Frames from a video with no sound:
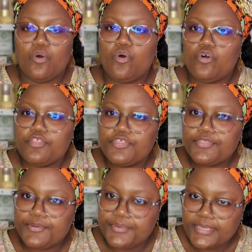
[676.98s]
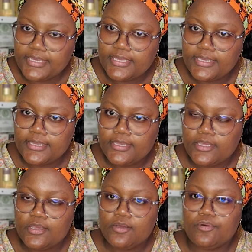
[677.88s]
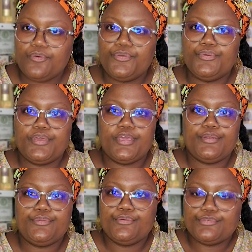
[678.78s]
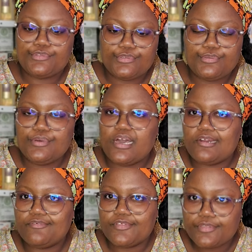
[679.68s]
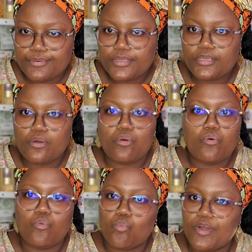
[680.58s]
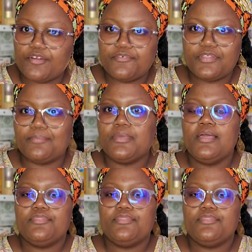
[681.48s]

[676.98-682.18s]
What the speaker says: all three, or you can use 2 out of the 3 or 1 of them.